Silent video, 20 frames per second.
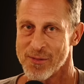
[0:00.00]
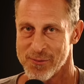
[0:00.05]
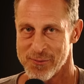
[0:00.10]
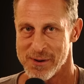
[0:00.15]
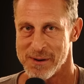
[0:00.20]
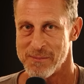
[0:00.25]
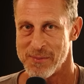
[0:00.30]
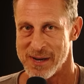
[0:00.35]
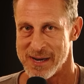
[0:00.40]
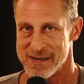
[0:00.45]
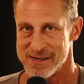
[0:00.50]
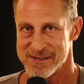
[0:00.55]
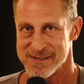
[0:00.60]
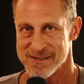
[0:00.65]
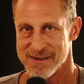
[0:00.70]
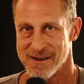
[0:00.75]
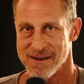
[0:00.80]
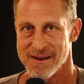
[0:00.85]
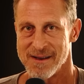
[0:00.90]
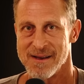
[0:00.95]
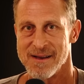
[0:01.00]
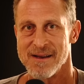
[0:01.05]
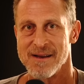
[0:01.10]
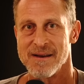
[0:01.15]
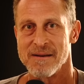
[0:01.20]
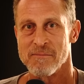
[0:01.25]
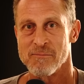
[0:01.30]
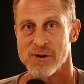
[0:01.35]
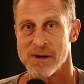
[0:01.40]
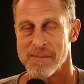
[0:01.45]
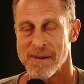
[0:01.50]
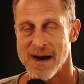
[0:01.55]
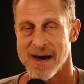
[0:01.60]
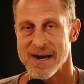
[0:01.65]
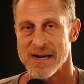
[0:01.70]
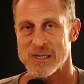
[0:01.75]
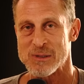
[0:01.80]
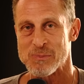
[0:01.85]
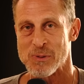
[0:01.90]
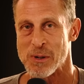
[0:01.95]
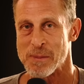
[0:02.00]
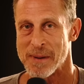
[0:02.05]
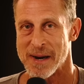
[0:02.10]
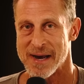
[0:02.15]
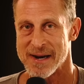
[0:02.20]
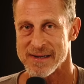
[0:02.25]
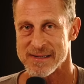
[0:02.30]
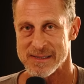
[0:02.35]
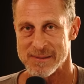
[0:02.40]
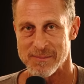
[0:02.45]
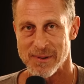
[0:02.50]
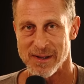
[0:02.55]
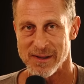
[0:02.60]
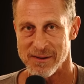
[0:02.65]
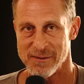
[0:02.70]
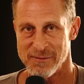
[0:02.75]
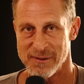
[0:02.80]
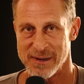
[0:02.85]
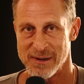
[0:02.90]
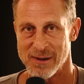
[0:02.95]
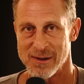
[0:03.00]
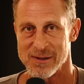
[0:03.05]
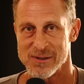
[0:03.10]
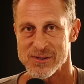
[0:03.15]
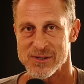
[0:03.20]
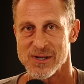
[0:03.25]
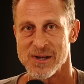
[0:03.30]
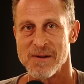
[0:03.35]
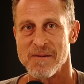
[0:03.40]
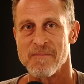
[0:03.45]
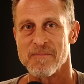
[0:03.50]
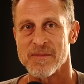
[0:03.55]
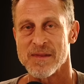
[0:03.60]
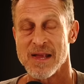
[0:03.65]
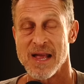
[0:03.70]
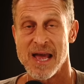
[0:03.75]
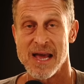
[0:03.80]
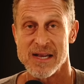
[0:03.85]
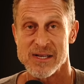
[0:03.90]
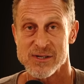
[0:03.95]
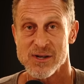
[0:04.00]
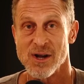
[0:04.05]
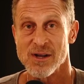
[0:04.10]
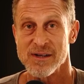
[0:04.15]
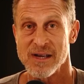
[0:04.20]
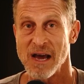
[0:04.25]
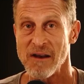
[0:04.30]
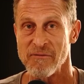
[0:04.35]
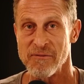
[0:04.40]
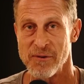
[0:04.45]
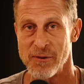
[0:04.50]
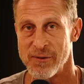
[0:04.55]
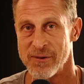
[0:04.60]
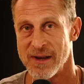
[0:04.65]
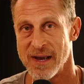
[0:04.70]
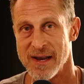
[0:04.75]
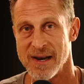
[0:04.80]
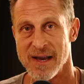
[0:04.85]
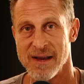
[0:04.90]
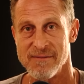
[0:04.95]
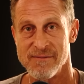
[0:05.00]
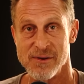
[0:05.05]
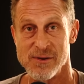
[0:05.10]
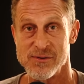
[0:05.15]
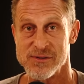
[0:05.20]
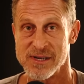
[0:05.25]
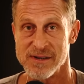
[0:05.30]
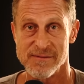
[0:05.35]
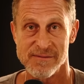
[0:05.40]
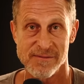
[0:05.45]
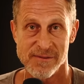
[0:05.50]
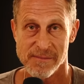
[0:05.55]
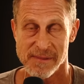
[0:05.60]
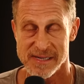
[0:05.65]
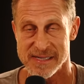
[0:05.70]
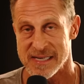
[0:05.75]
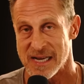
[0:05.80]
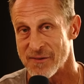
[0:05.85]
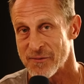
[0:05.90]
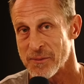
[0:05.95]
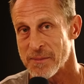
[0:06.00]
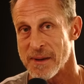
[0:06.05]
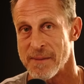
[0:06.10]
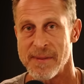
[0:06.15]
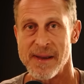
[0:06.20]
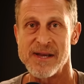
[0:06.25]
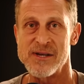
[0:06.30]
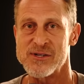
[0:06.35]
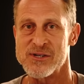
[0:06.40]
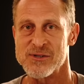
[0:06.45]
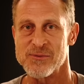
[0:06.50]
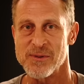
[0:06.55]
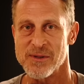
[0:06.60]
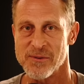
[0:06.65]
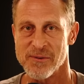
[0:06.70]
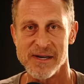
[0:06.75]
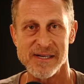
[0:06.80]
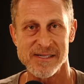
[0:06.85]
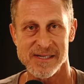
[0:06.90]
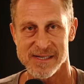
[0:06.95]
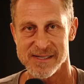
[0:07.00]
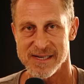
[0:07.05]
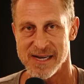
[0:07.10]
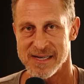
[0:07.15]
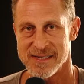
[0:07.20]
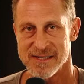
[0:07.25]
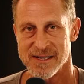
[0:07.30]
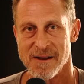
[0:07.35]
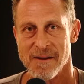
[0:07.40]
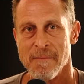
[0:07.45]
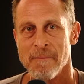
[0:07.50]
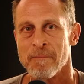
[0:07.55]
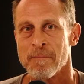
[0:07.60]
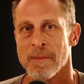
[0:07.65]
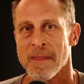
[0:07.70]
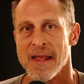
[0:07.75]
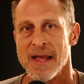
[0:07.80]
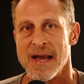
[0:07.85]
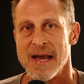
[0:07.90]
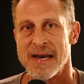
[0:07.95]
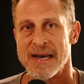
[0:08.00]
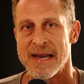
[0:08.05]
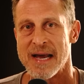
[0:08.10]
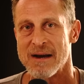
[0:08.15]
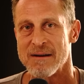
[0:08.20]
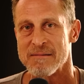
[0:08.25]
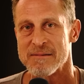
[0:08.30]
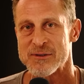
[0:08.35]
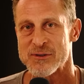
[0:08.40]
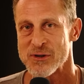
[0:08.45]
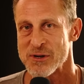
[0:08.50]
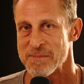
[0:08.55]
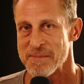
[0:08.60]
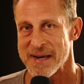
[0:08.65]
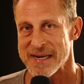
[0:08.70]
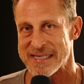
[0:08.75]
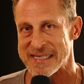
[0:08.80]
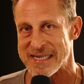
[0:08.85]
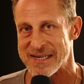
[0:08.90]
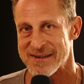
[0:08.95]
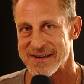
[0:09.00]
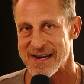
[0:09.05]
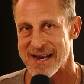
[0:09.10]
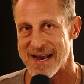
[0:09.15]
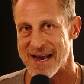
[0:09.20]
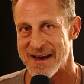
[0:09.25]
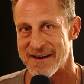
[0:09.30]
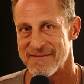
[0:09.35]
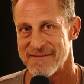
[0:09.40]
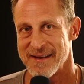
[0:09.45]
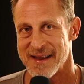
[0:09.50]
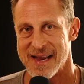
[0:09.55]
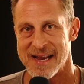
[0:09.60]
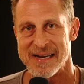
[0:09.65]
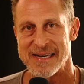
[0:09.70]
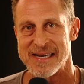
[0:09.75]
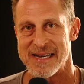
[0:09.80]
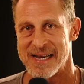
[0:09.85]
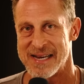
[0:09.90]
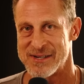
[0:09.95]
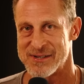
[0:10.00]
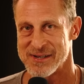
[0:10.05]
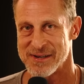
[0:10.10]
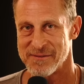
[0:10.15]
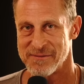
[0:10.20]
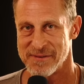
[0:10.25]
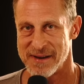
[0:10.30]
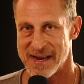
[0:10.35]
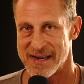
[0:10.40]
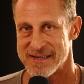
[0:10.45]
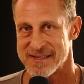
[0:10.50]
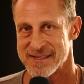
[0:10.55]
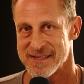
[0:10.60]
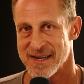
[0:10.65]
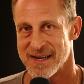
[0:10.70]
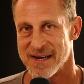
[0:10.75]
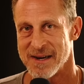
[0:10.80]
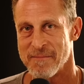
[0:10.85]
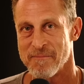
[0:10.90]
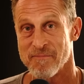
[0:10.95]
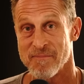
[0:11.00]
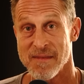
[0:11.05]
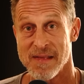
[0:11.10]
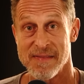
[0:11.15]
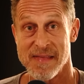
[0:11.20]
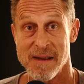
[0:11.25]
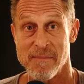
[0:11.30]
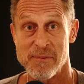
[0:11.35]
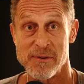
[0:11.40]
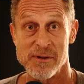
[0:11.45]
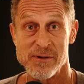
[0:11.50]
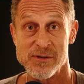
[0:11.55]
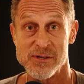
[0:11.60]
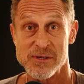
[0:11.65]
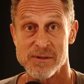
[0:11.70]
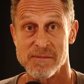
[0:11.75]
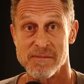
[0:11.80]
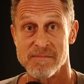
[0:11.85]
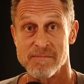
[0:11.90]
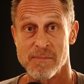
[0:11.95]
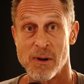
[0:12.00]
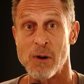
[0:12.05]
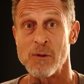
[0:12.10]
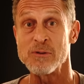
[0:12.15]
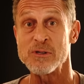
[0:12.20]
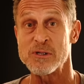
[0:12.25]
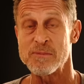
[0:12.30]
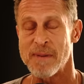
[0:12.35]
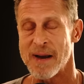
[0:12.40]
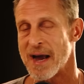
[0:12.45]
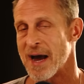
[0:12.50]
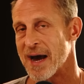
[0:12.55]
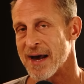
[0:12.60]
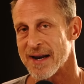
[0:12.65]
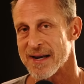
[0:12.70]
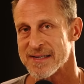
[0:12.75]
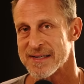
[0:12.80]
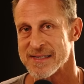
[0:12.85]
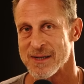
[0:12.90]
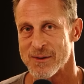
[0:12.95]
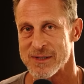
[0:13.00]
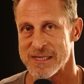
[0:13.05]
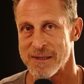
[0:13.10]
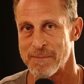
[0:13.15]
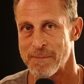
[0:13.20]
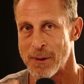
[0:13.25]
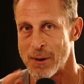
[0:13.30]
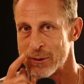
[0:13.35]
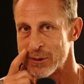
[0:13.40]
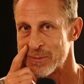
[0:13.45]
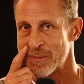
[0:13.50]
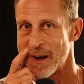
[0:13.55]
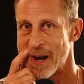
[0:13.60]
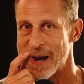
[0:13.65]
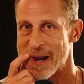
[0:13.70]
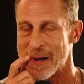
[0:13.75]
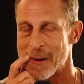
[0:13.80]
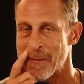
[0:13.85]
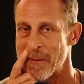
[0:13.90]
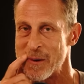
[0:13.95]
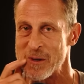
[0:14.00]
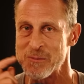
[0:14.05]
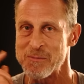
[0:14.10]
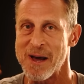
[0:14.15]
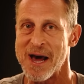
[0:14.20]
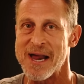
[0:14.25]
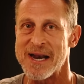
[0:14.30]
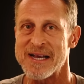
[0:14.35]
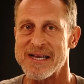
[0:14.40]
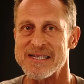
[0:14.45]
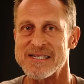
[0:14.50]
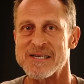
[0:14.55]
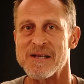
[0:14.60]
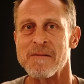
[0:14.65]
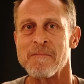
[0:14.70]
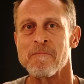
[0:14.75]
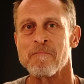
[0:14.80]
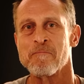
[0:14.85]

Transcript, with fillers: the three P's: prebiotics, probiotics, and polyphenols and it's called gut food. And I've used it for myself and my patients with great success. Now, certain bacteria have anti aging effects. Um, they produce postbiotics. Now, what's a postbiotic? A postbiotic is